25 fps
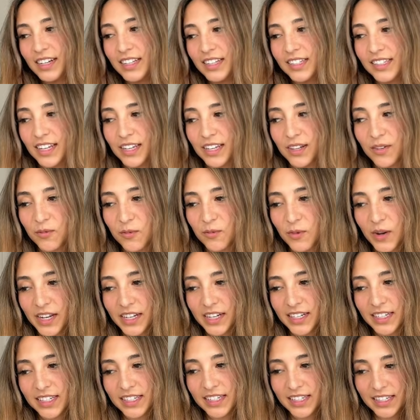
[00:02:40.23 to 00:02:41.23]
And then it's
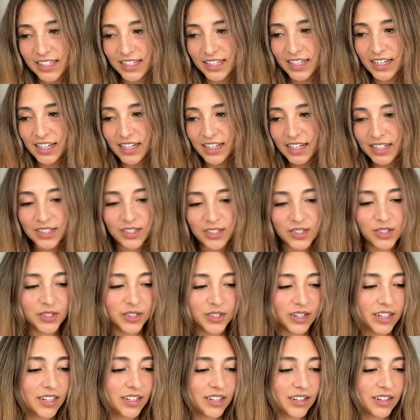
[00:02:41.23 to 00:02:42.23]
in white and it's
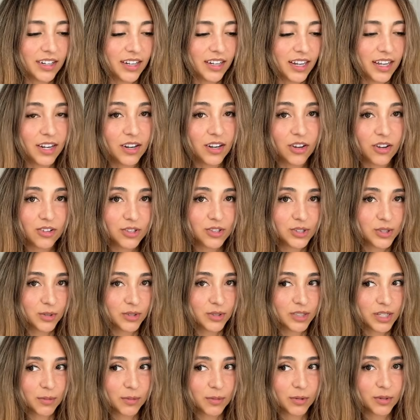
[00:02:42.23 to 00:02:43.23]
a straightener. And it
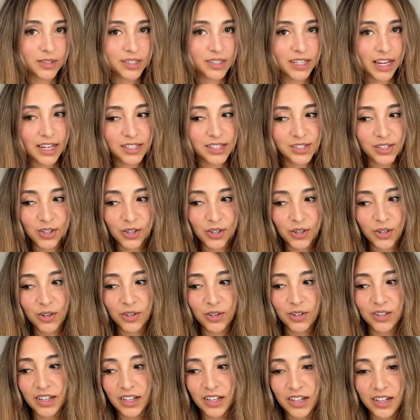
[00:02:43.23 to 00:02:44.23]
also doubles as a
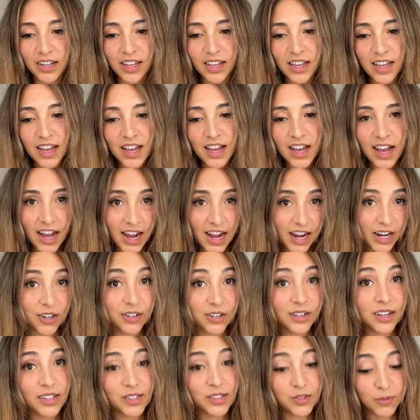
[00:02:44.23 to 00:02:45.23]
curling
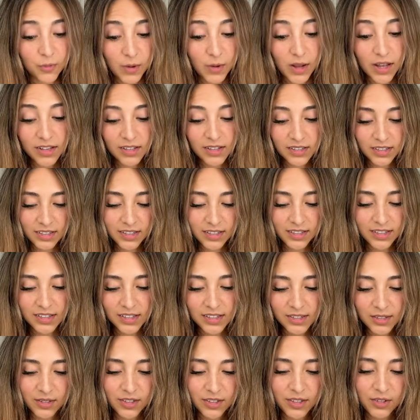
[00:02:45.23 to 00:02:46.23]
iron as well.
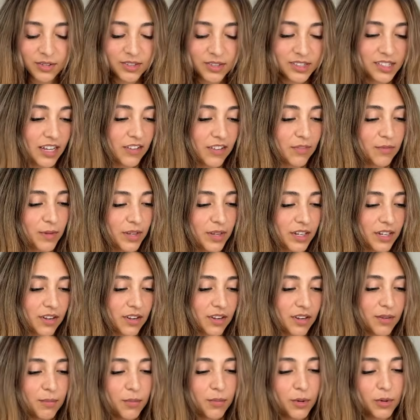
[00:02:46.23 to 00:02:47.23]
So you save
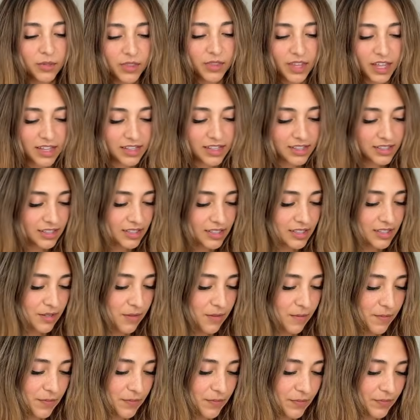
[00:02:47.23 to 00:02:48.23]
money on both
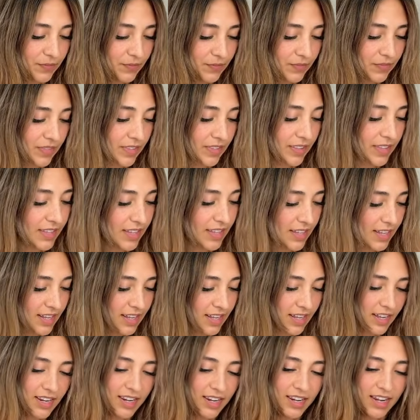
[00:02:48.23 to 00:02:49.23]
ends.
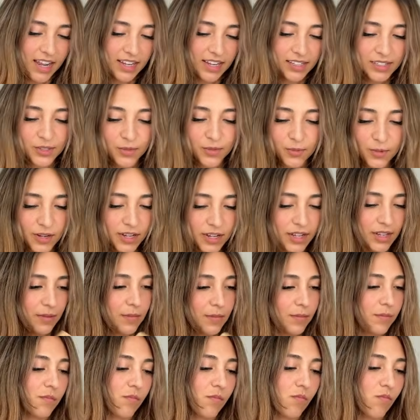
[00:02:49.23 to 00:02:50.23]
Next
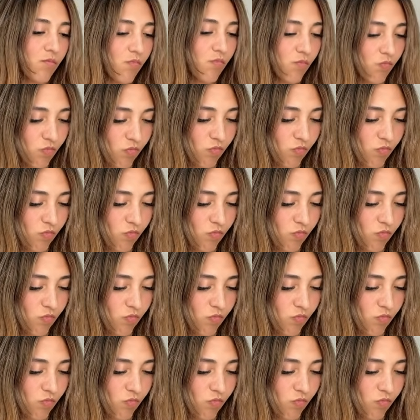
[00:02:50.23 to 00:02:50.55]
one.